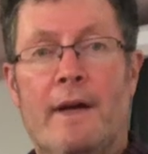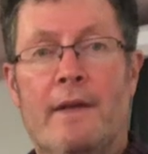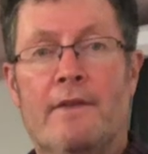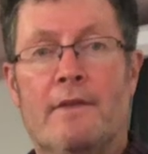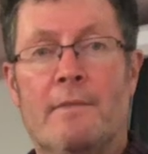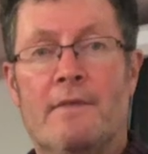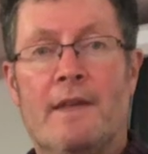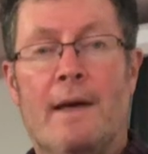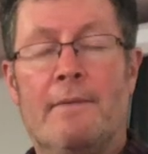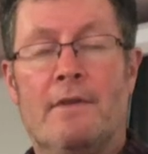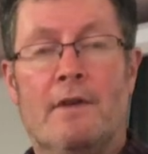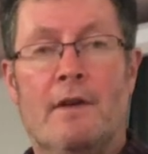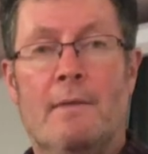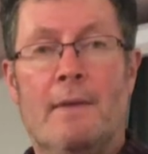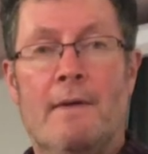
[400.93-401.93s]
and
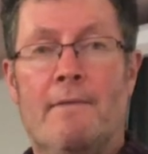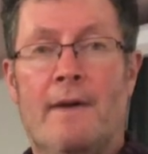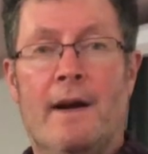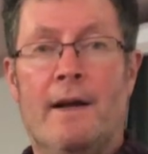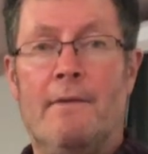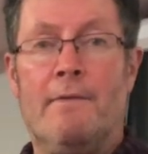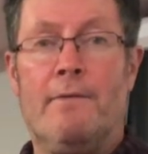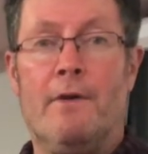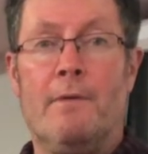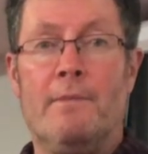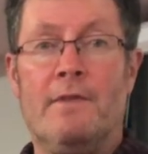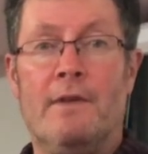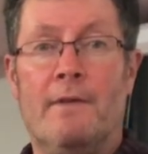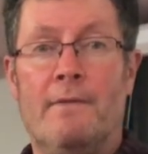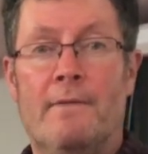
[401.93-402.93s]
sometimes they're going to be in varying
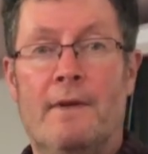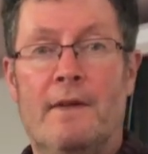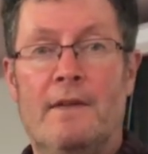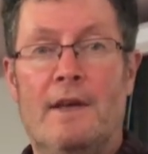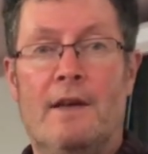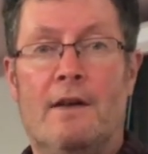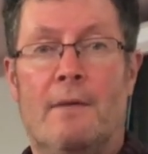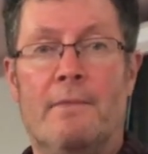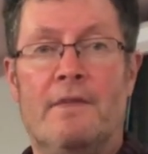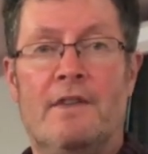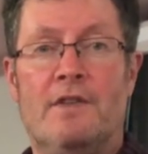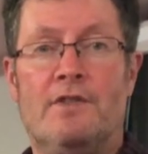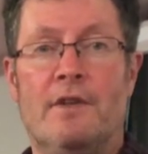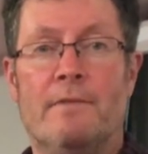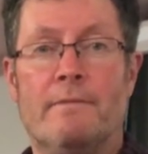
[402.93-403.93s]
forms of
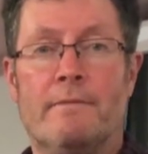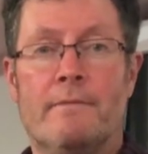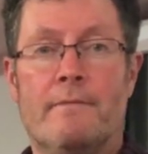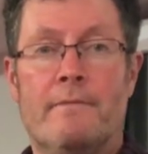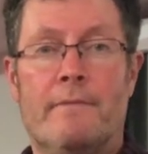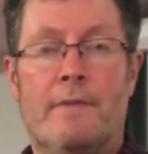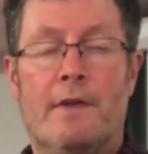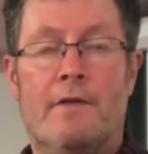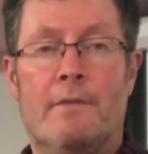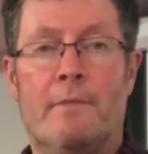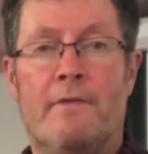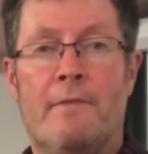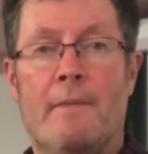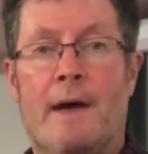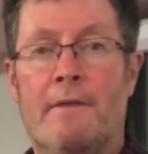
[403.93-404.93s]
decomposition.
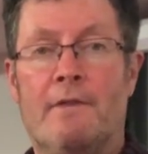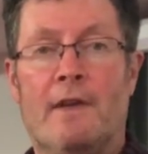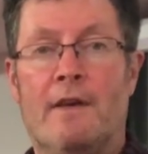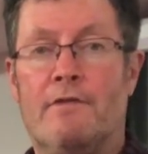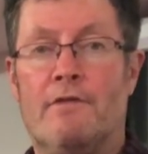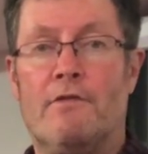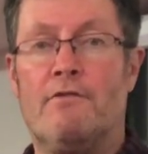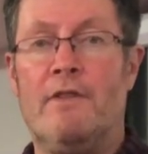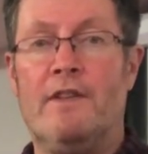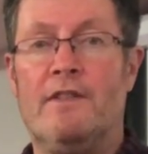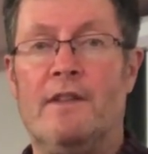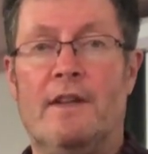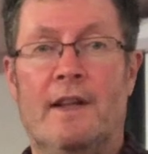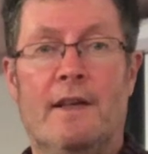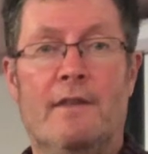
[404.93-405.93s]
Some of them might have died just
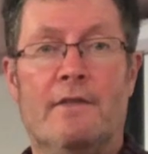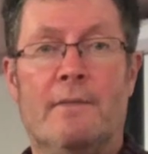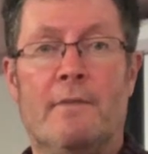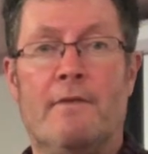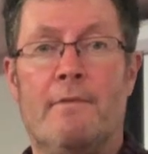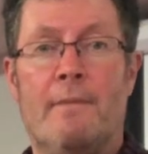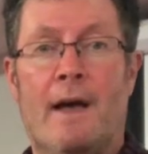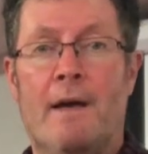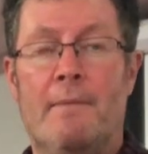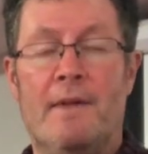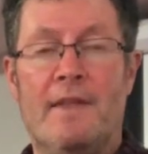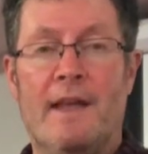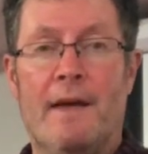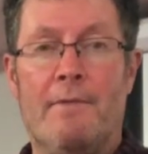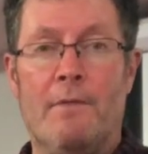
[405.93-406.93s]
recently, some of them might have
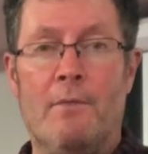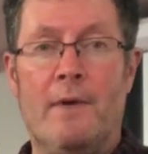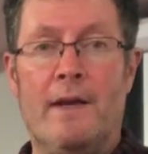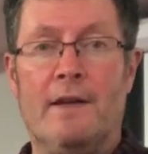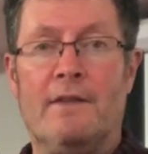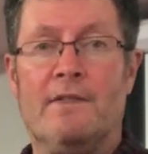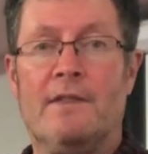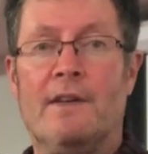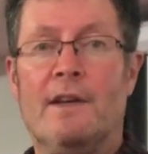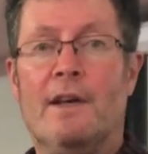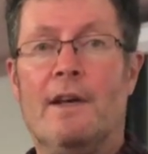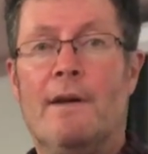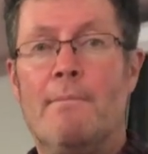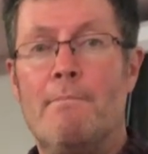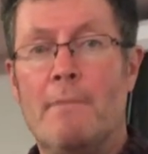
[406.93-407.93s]
been there for weeks,
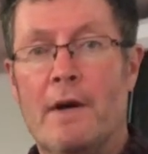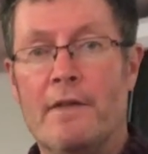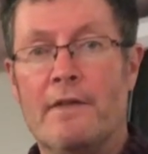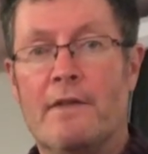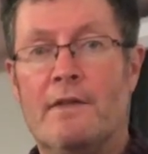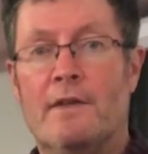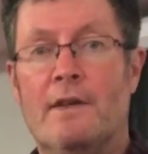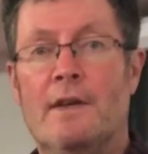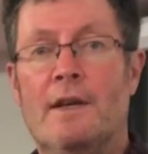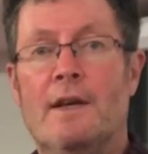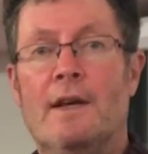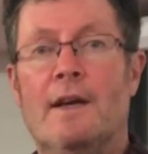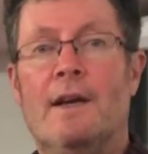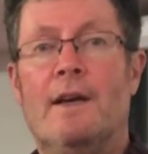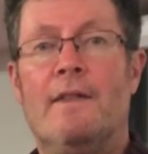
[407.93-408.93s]
months.
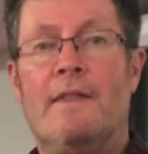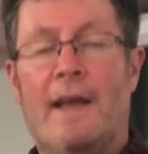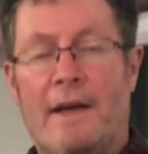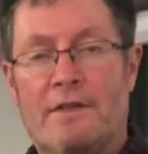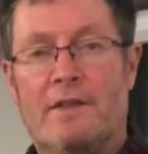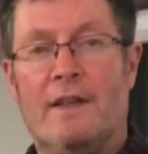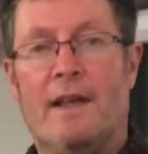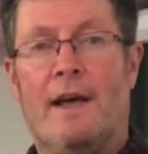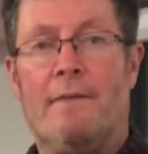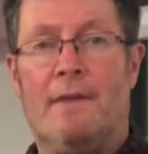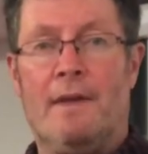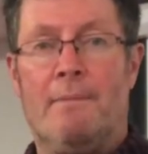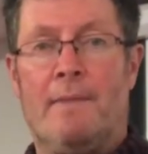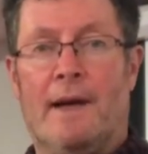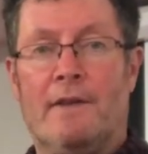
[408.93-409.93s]
That's going to have
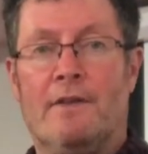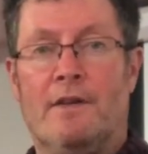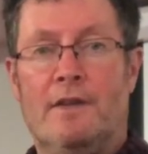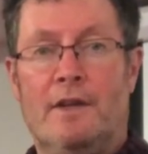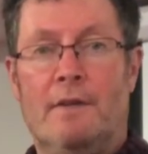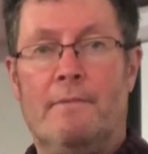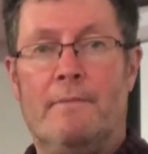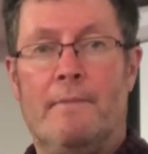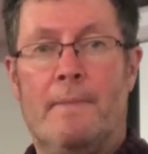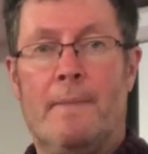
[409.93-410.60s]
an impact on you.